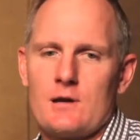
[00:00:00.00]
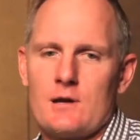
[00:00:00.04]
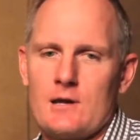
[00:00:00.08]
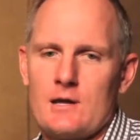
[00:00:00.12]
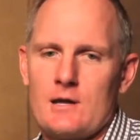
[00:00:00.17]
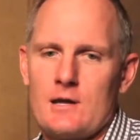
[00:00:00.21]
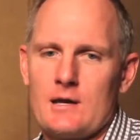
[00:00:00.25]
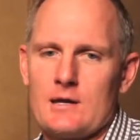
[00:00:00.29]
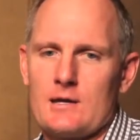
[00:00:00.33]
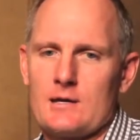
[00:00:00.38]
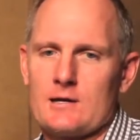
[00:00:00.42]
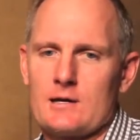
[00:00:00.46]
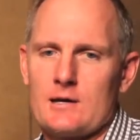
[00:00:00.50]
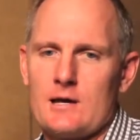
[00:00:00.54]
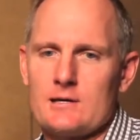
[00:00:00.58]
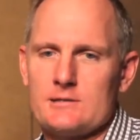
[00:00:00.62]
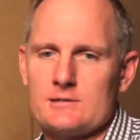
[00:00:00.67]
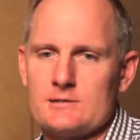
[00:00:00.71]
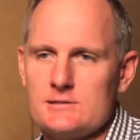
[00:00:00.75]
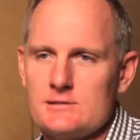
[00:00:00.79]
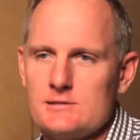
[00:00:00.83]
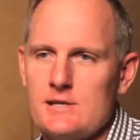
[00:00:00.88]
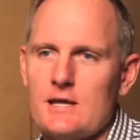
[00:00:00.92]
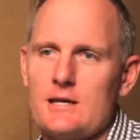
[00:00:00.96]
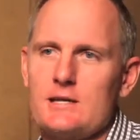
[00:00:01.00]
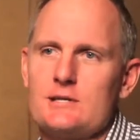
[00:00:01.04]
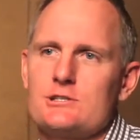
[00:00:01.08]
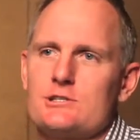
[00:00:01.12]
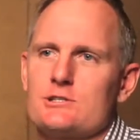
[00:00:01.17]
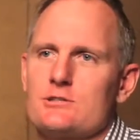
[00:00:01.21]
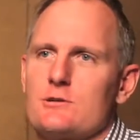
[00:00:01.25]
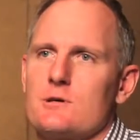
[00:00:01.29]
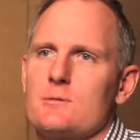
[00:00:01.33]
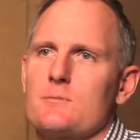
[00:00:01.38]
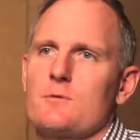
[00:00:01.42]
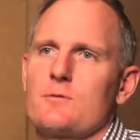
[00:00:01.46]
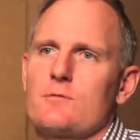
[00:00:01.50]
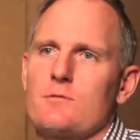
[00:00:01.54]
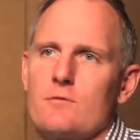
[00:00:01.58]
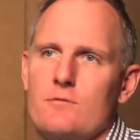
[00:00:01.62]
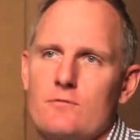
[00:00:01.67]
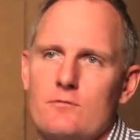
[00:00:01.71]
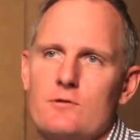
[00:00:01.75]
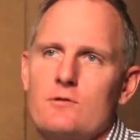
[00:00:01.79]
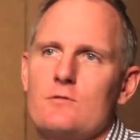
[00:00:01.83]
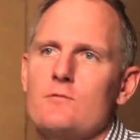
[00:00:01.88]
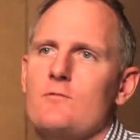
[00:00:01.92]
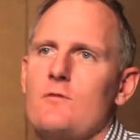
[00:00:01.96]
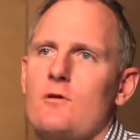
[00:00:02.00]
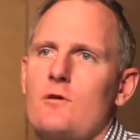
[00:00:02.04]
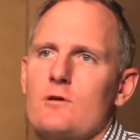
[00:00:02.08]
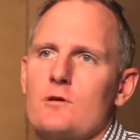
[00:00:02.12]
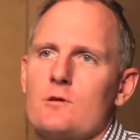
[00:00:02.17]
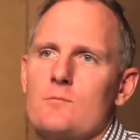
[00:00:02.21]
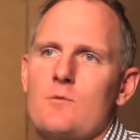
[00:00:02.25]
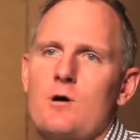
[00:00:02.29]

getting a steady stream of review volume